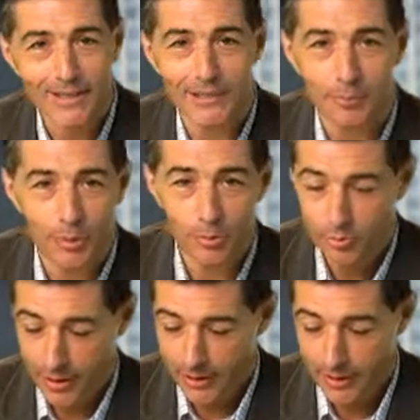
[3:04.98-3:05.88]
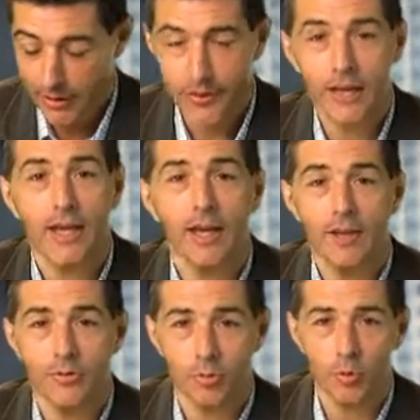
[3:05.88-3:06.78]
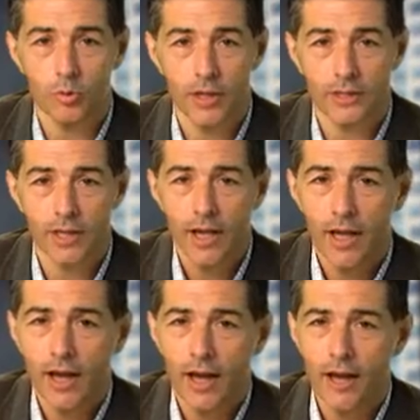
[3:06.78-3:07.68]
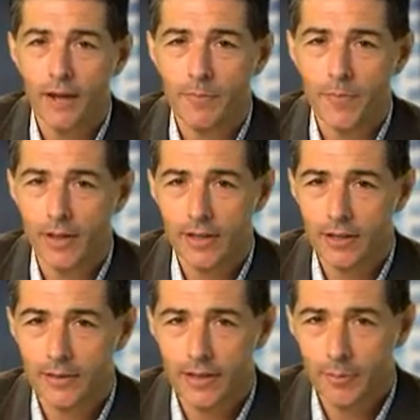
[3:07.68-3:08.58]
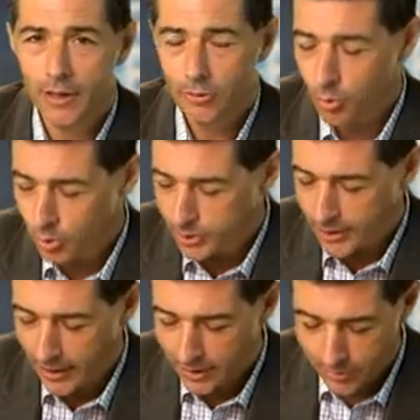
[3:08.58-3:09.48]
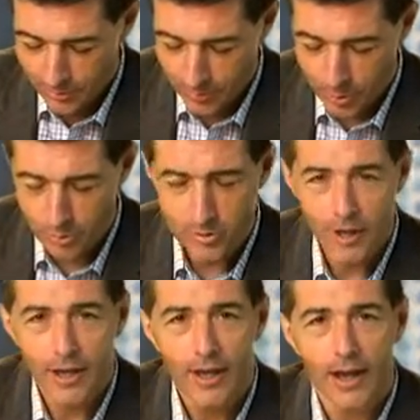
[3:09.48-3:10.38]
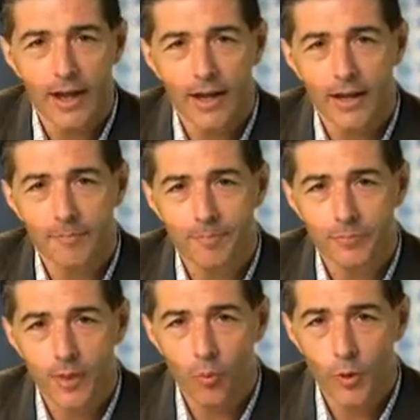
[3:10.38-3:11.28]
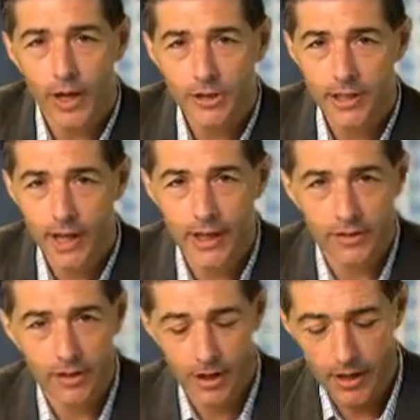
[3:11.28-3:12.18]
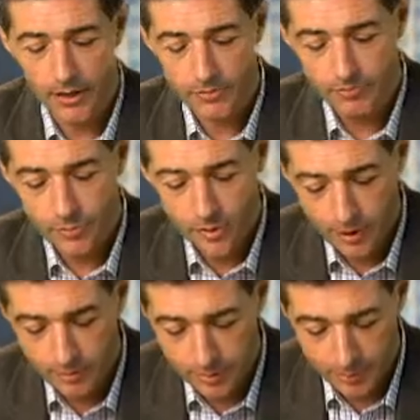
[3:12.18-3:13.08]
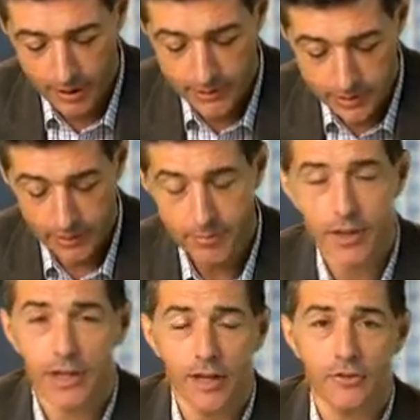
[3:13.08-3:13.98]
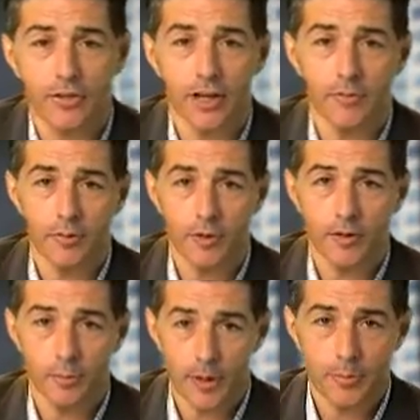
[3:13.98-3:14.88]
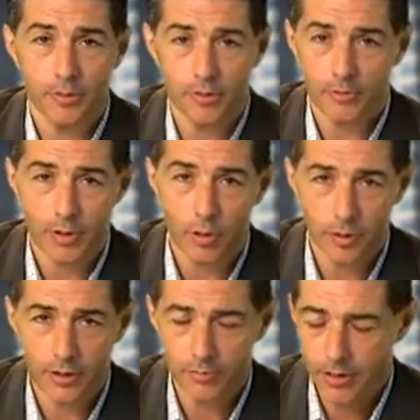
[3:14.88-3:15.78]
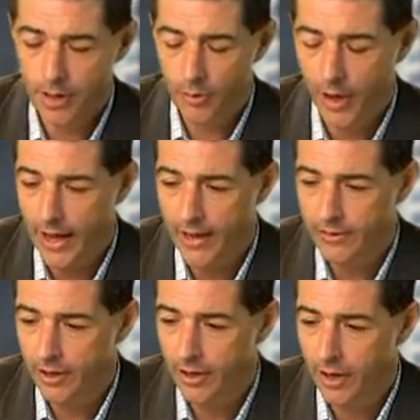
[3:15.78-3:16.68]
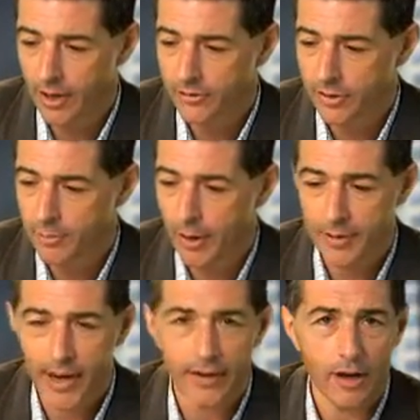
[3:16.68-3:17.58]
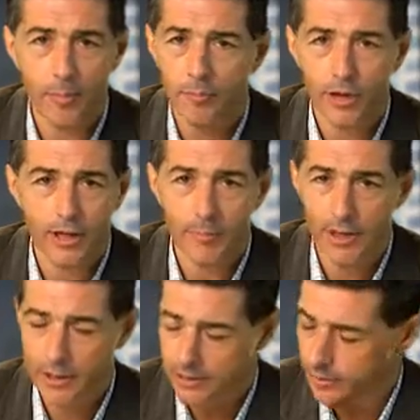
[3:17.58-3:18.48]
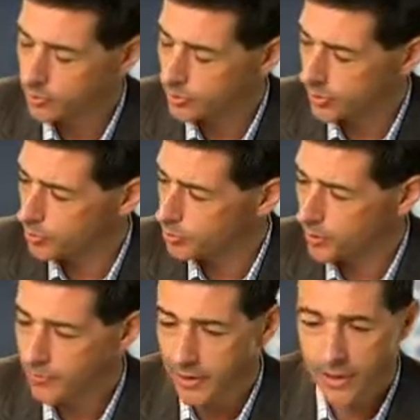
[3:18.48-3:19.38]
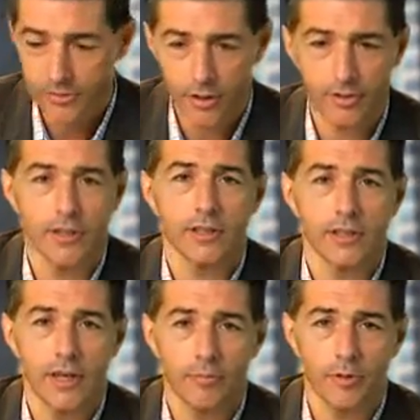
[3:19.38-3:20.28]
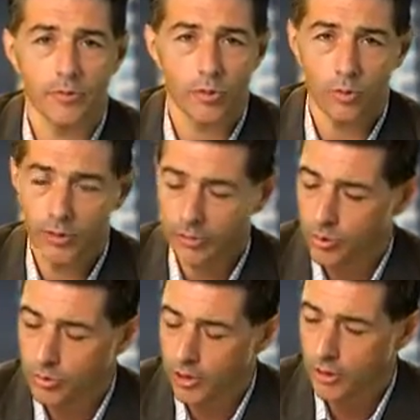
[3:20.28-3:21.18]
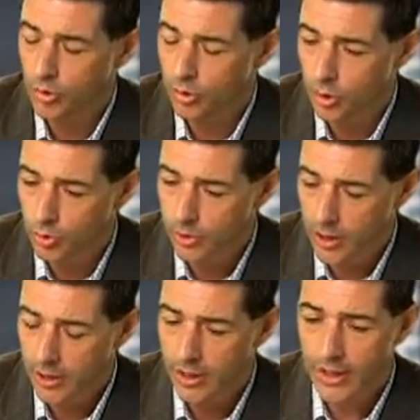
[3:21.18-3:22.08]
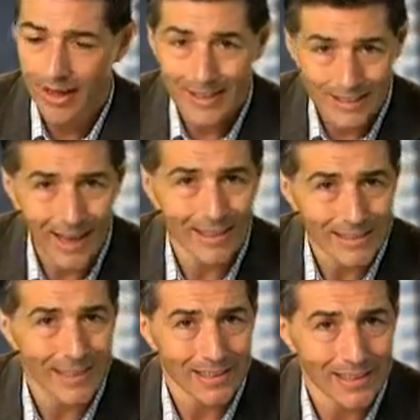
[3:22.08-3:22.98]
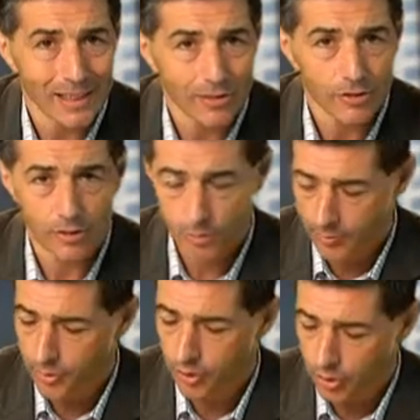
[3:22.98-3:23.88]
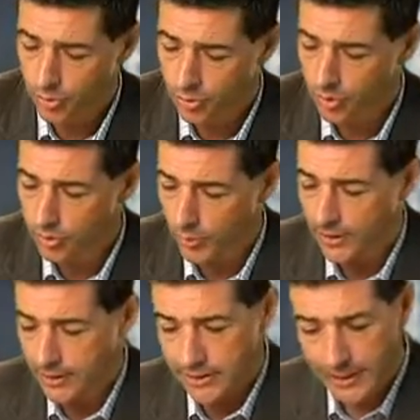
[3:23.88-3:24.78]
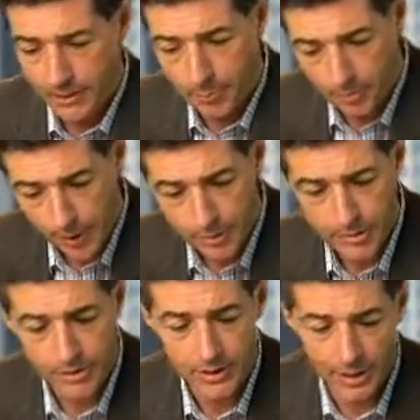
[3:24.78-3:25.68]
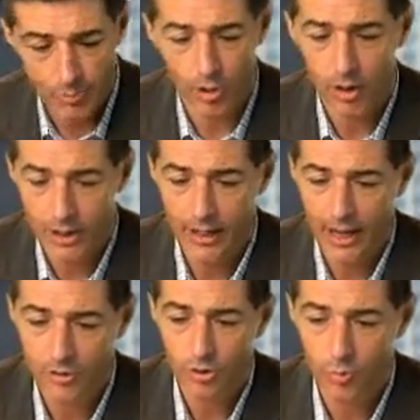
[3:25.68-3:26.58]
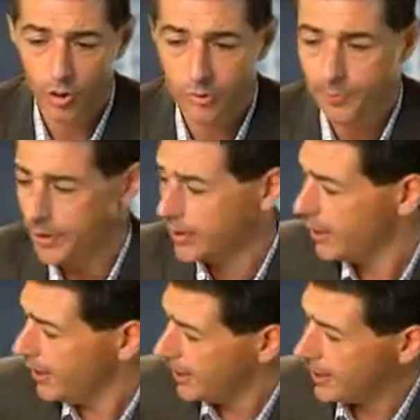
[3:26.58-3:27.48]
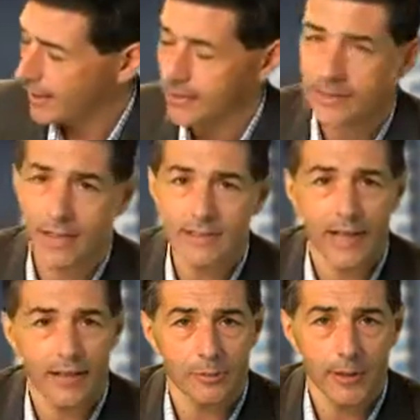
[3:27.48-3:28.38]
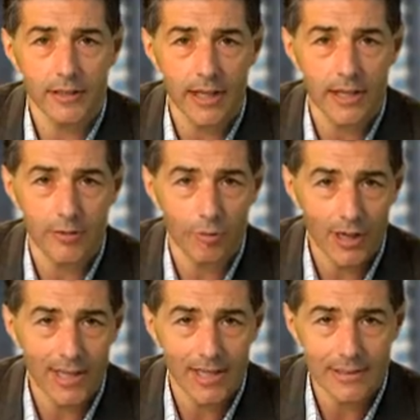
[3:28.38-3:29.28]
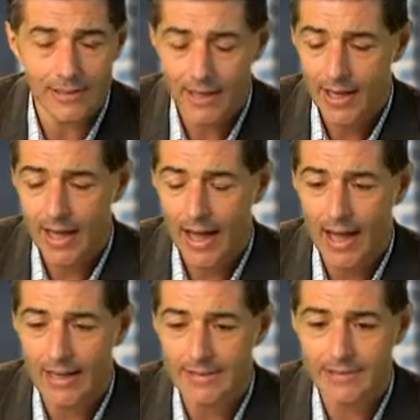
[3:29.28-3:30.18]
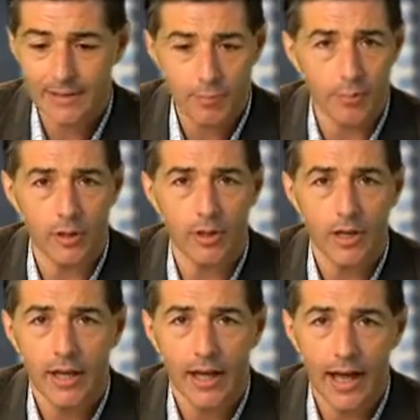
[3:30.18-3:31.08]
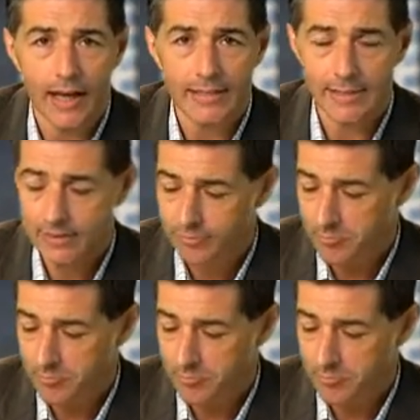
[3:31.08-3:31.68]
is the beauty and the key to all this. Let me endorse the ease of use. We actually had a SAFE device delivered here yesterday for the purposes of recording the video, and our IT department had it up and running in minutes. It was one of the easier things they'd ever installed. Now, usually you'll use a IT consultant, whoever you're used to actually set the parameters and get it working as you want. But again, as Dan has been saying, it really is as simple as